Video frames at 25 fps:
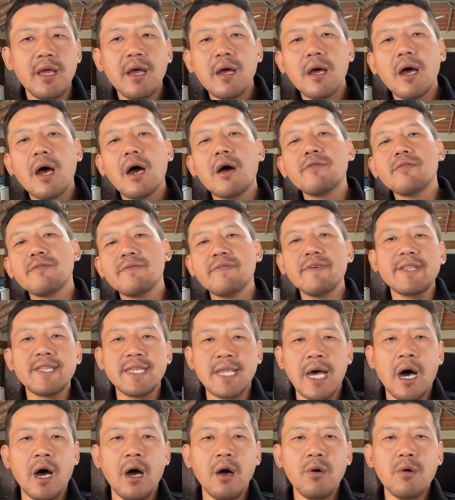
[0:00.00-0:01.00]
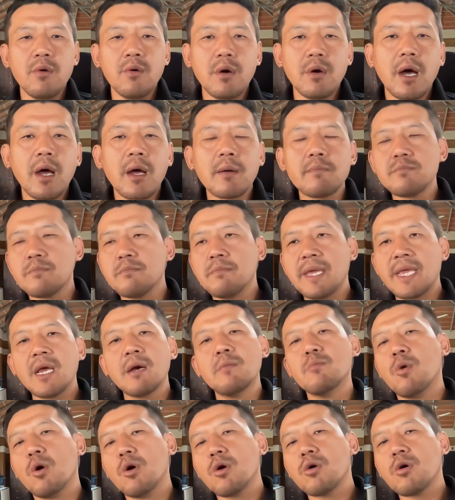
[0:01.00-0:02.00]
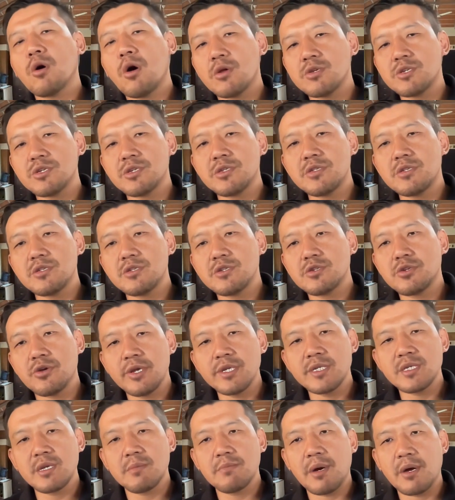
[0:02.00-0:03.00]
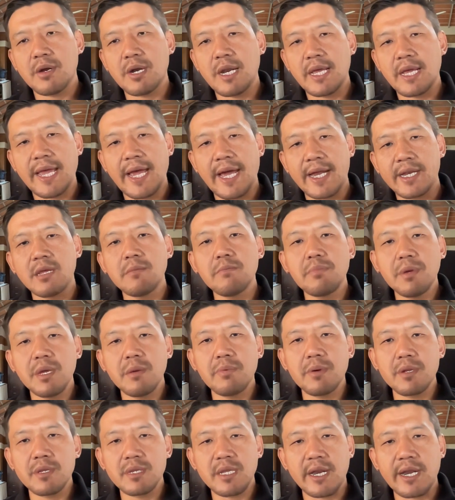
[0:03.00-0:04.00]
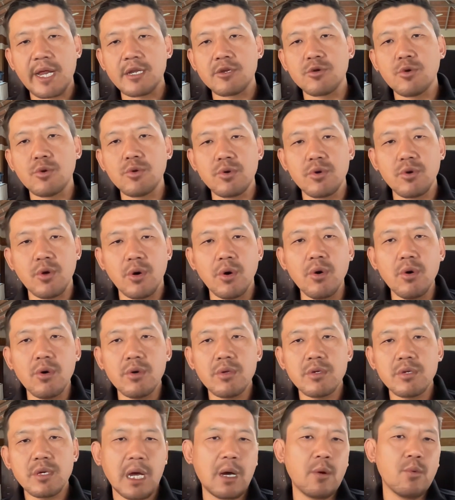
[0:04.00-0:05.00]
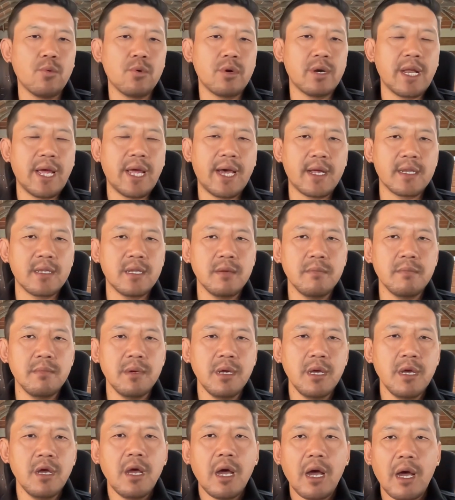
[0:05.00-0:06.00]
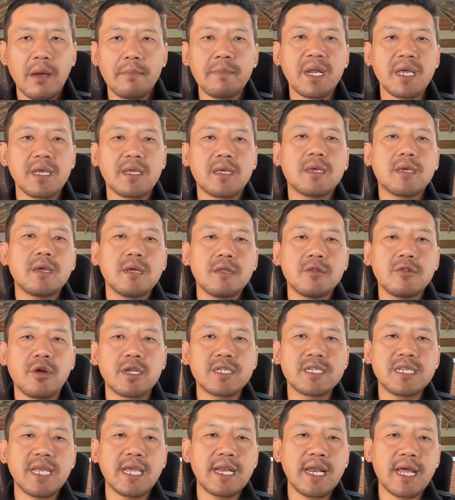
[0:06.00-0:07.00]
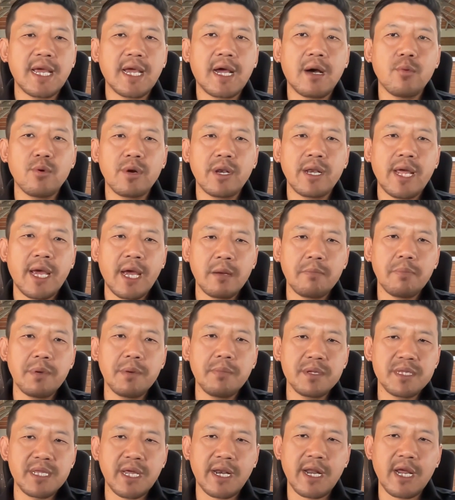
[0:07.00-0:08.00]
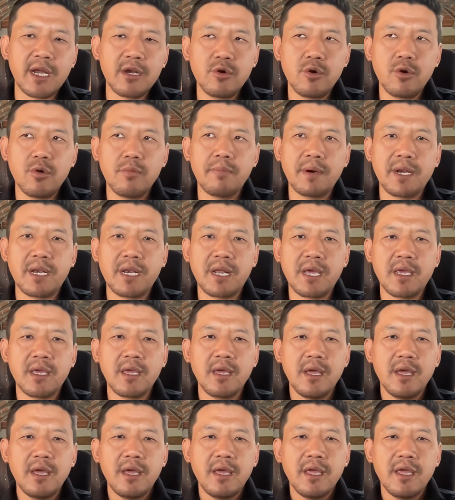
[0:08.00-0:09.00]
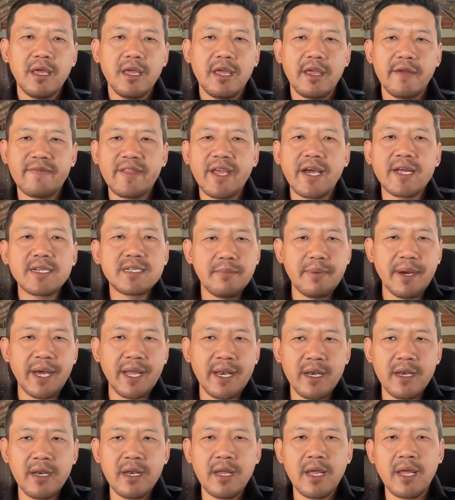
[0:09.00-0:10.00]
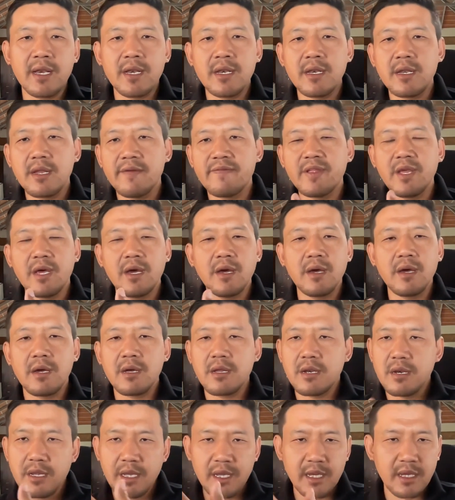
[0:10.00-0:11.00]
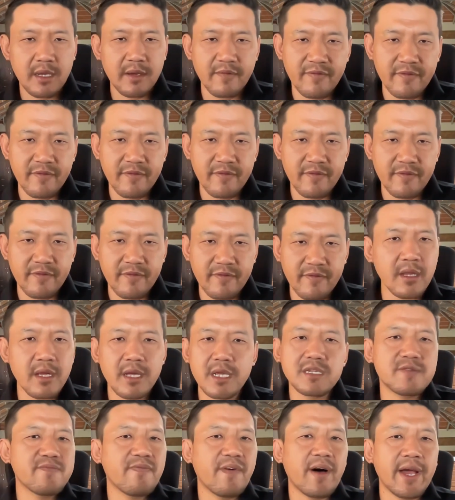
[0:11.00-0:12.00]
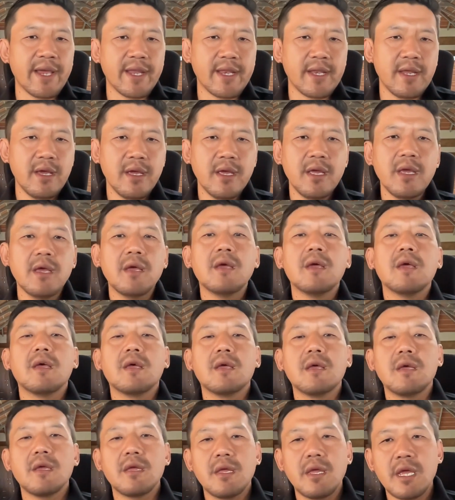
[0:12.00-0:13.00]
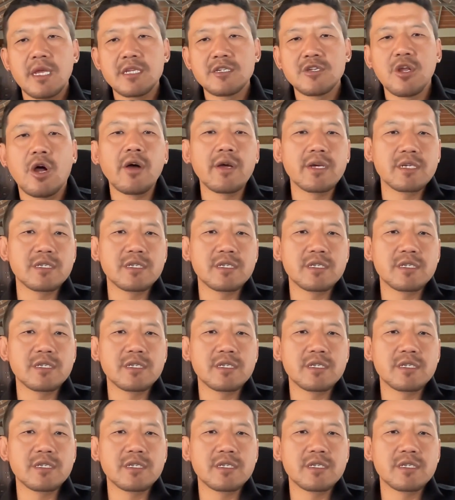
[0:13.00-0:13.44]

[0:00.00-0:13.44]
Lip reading: However, now I'm making a more conscious choice about like adding people that I don't know. I wouldn't add them. I'm like not saying like I wouldn't add people that I know, but like if they're Tibetan and if they're like real, it's fine as long as